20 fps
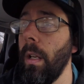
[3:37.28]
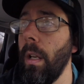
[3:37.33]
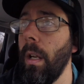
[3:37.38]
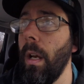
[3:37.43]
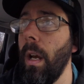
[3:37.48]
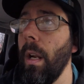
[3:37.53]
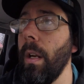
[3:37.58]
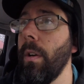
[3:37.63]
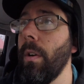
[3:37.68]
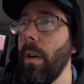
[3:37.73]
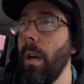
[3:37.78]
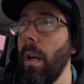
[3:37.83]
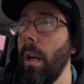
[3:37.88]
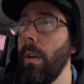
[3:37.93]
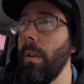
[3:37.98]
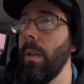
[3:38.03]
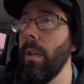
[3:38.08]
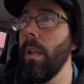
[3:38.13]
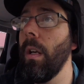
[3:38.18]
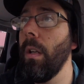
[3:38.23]
under
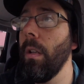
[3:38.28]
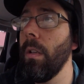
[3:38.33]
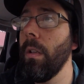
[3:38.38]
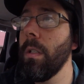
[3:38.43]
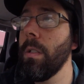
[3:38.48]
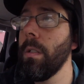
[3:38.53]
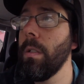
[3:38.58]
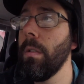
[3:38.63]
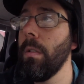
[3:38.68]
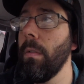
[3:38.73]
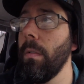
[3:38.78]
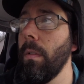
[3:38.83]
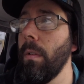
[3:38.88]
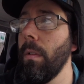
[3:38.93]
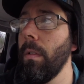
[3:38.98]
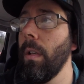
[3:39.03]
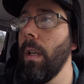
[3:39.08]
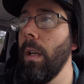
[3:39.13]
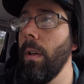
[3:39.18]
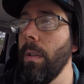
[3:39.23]

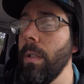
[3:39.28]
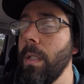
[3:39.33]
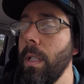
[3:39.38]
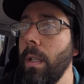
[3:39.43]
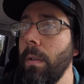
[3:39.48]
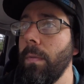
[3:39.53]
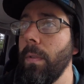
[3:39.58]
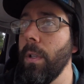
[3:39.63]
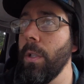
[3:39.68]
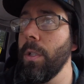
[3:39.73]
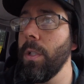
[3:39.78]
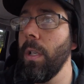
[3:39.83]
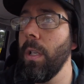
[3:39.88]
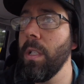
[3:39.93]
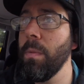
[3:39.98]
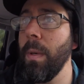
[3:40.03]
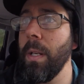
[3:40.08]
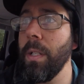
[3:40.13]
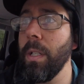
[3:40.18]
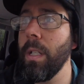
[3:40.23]
$100, I would say, for sure,
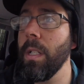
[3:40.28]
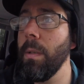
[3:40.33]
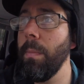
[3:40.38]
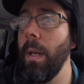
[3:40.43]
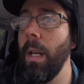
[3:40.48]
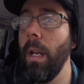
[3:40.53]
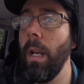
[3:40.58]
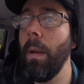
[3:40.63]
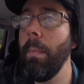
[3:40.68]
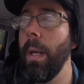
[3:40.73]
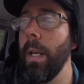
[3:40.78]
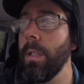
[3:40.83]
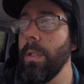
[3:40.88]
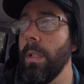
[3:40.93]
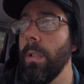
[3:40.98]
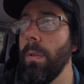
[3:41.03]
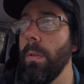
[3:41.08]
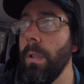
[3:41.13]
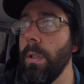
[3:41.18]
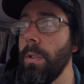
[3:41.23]
especially because I'm actually
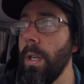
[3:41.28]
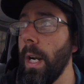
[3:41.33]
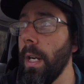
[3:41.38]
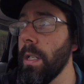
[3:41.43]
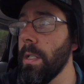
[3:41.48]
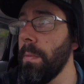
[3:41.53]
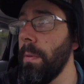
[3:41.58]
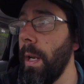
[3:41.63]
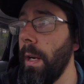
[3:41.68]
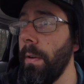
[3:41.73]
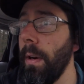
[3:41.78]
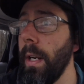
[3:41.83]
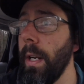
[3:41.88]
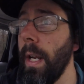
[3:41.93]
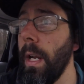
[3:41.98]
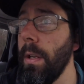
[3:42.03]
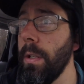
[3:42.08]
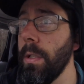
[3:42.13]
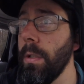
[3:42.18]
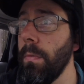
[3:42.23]
going to Tractor Supply right
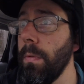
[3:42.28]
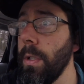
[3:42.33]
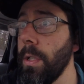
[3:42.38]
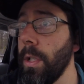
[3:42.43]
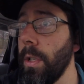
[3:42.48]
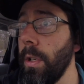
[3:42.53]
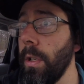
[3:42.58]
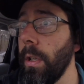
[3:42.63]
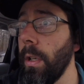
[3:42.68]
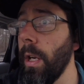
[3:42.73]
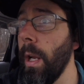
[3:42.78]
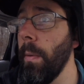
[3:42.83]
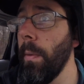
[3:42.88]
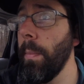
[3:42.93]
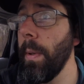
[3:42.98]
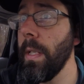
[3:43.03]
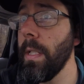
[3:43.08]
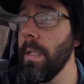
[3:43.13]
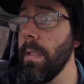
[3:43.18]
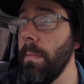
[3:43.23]
now to return a couple
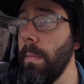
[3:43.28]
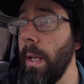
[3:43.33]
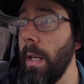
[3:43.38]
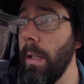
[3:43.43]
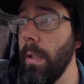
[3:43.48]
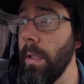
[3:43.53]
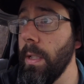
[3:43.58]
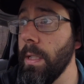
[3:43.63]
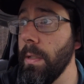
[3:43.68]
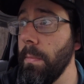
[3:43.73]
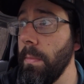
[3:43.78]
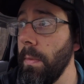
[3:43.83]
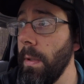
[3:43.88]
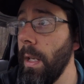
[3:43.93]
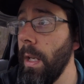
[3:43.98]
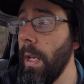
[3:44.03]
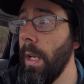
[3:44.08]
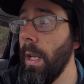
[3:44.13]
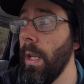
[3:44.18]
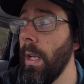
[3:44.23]
pieces of metal and
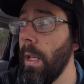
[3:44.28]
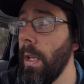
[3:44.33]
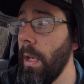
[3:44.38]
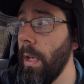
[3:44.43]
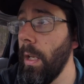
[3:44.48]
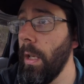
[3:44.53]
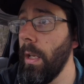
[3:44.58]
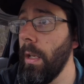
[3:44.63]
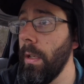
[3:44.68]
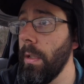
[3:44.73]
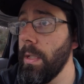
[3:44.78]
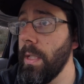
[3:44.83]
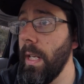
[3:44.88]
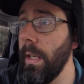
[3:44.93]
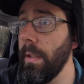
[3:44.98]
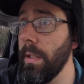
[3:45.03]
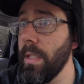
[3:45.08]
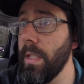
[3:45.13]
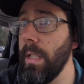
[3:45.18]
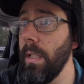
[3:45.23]
some
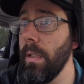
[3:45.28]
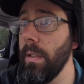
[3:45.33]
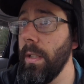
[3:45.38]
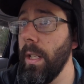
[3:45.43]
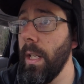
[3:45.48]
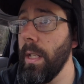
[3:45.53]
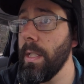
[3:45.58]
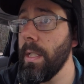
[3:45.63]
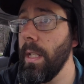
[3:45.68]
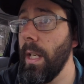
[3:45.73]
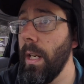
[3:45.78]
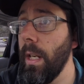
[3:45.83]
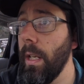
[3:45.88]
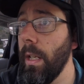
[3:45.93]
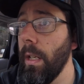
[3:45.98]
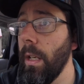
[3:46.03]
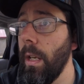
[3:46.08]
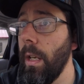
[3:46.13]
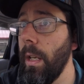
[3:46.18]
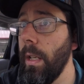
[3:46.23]
stainless steel nuts that I
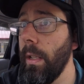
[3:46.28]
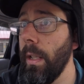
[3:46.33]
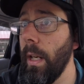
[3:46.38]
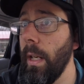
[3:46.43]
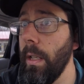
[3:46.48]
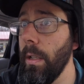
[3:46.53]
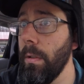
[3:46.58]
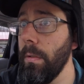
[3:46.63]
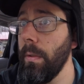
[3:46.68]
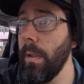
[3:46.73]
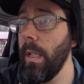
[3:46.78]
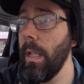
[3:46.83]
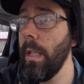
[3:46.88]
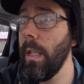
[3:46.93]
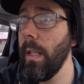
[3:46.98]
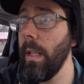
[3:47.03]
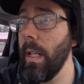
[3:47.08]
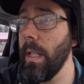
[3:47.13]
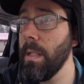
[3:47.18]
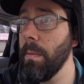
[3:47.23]
got that I don't need,
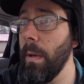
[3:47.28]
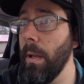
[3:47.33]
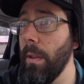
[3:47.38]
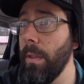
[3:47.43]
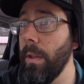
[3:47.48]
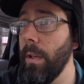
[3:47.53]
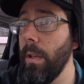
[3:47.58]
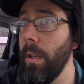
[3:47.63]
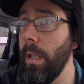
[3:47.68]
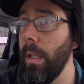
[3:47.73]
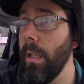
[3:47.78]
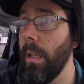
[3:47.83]
and that's about $30.